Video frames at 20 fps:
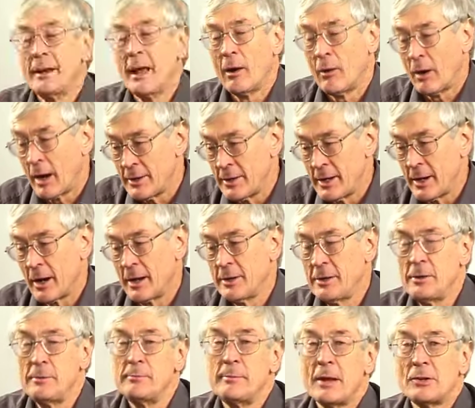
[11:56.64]
no idea. I
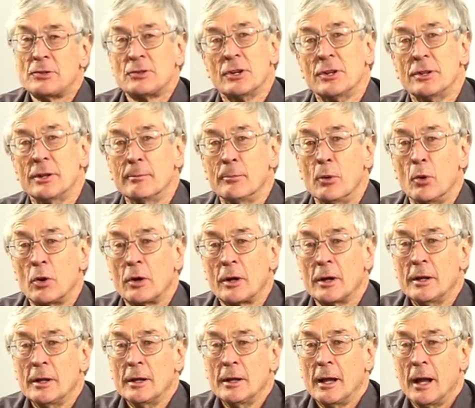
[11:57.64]
did mention in the book,
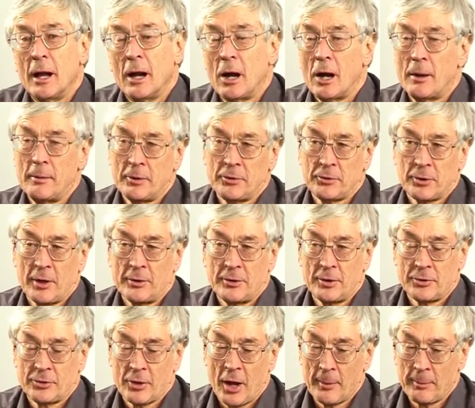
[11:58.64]
uh, I'm a, a,
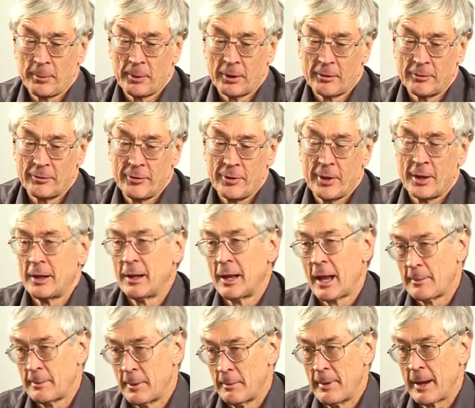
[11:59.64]
disciple of the
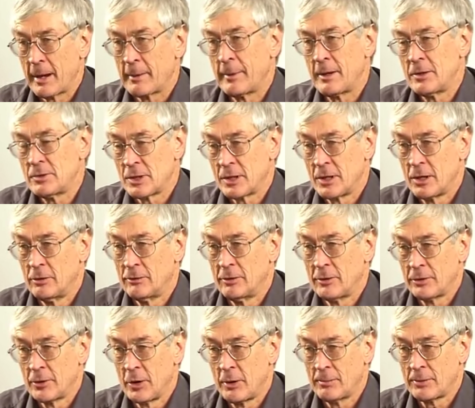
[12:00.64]
Labor backbencher Kelvin
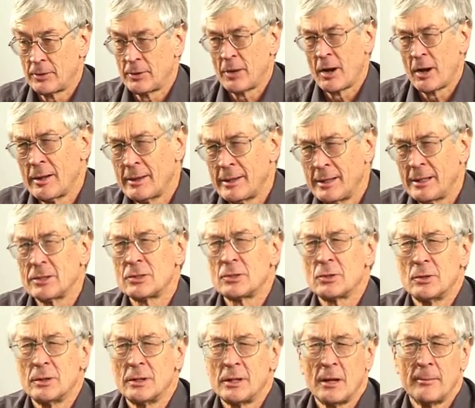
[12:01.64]
Thomson, think is
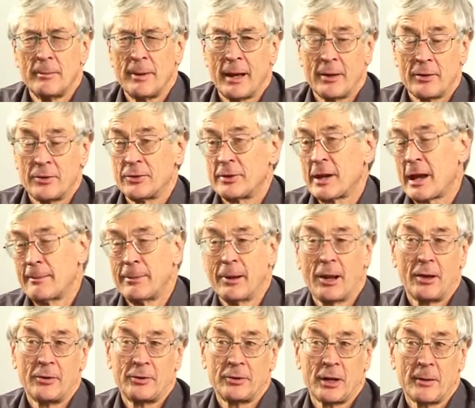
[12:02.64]
talking about
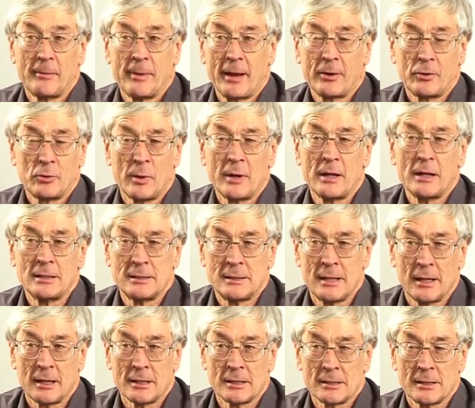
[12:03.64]
stabilising about
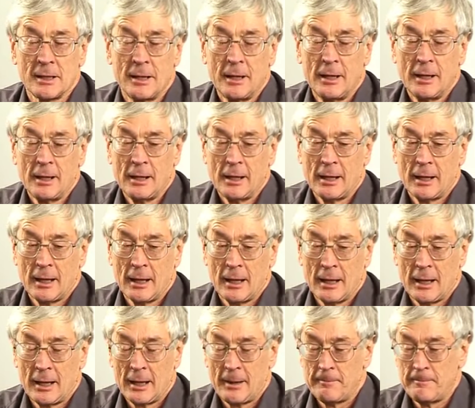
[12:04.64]
26
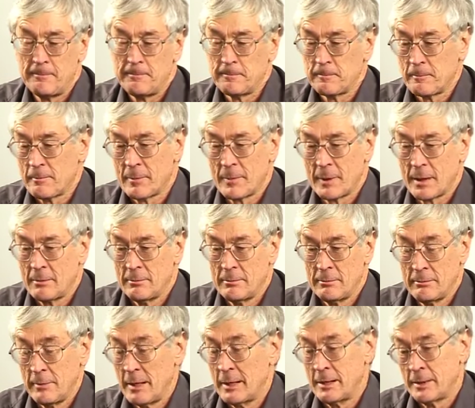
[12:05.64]
um,
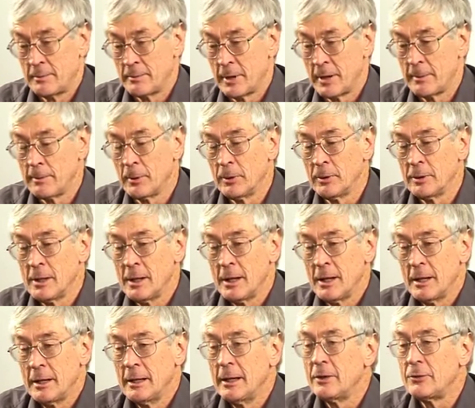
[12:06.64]
million people.
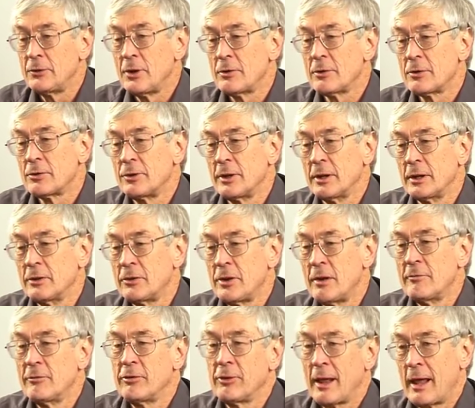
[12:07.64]
It's interesting,
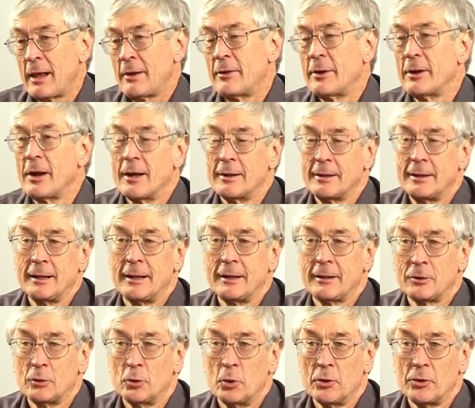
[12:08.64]
Tim Flannery, I think,
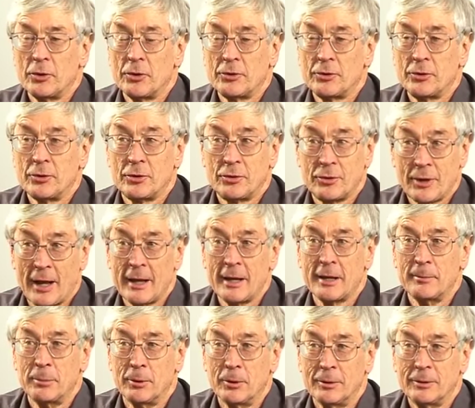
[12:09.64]
thought the
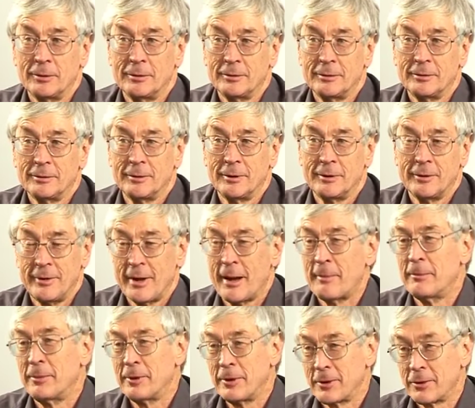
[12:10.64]
sustainable uh,
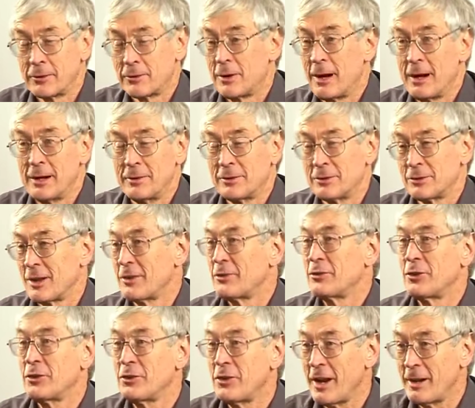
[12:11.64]
number in Australia is less
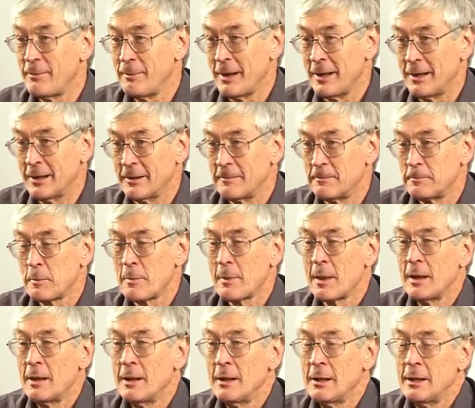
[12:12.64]
than 10 million.
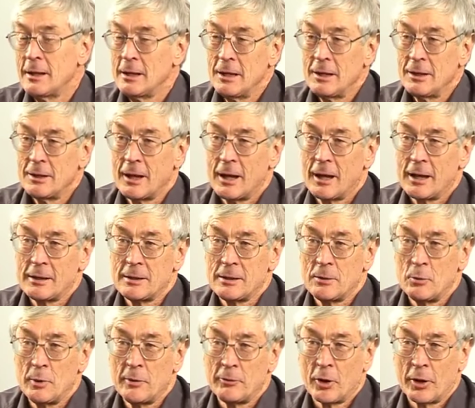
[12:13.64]
Uh,
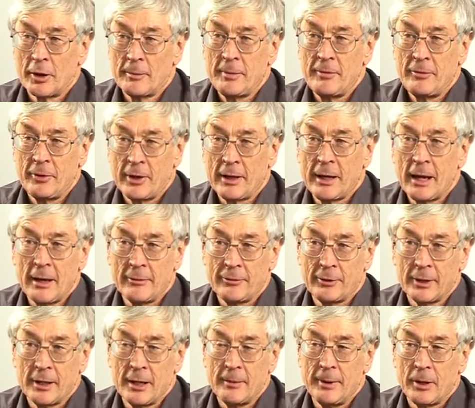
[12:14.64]
we've got to be very careful
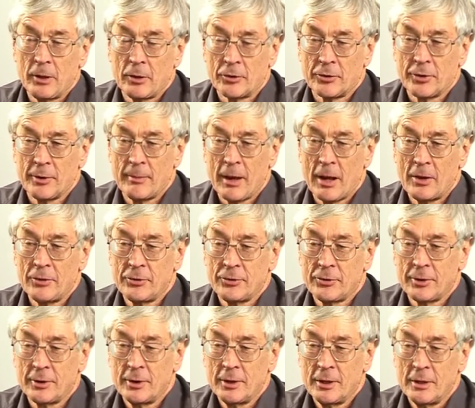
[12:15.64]
here because the
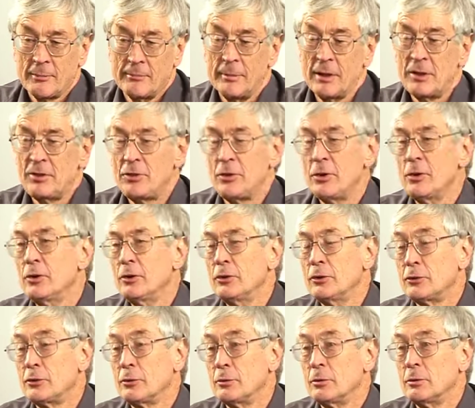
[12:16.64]
most
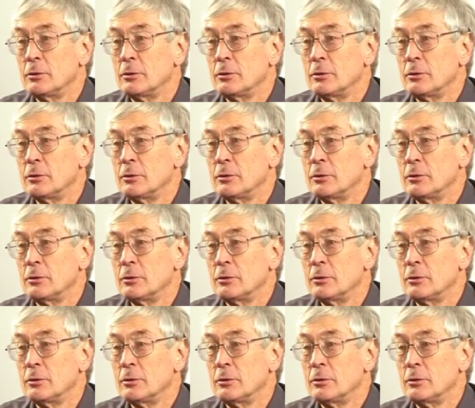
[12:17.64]
misused